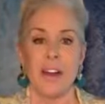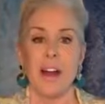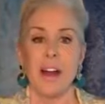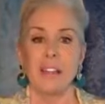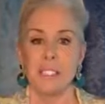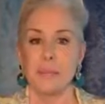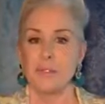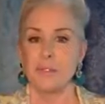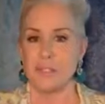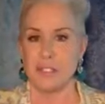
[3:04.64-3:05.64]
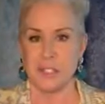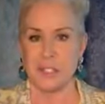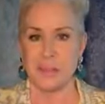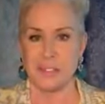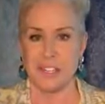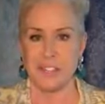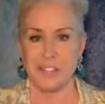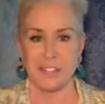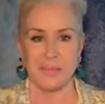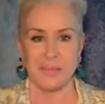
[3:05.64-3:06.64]
Hot Tips for Sharing with
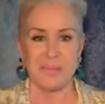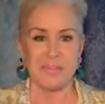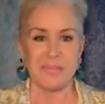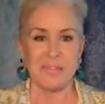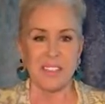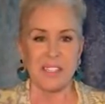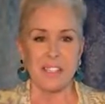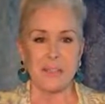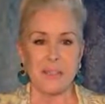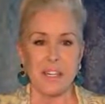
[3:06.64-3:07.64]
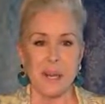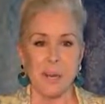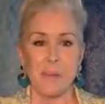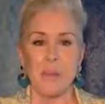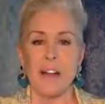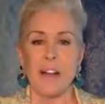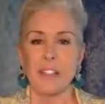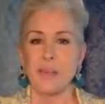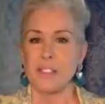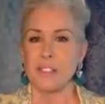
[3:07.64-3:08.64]
Others. This video will provide
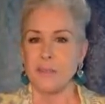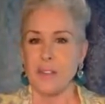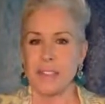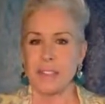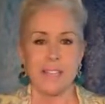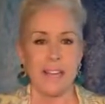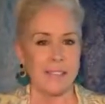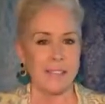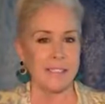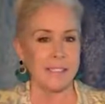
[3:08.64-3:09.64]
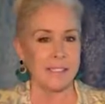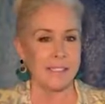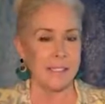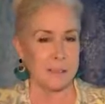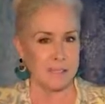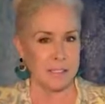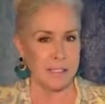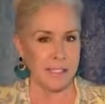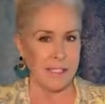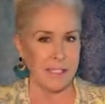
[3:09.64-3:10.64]
you with some fantastic
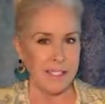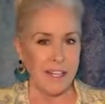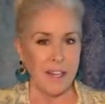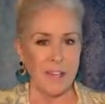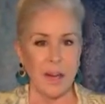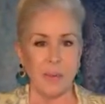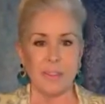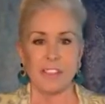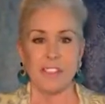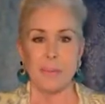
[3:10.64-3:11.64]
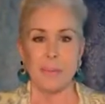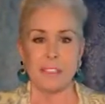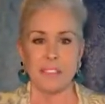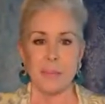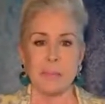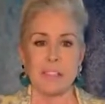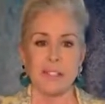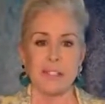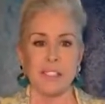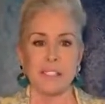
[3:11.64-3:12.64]
tips along with step-by-step -step
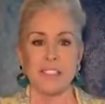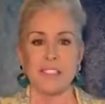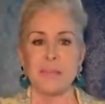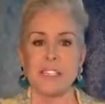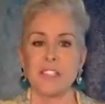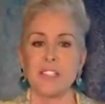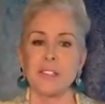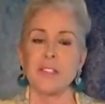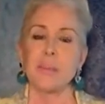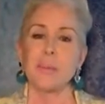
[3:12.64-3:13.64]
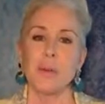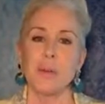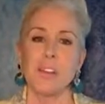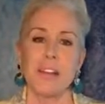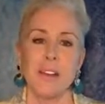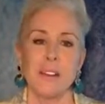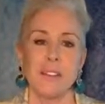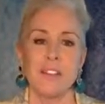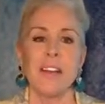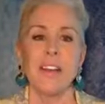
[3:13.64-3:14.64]
instructions that make sharing the program with
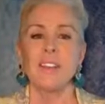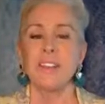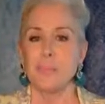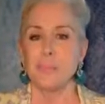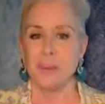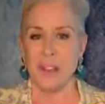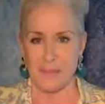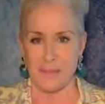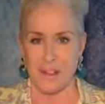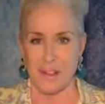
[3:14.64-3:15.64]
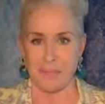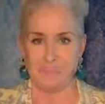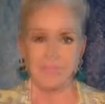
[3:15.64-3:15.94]
others simple and fun.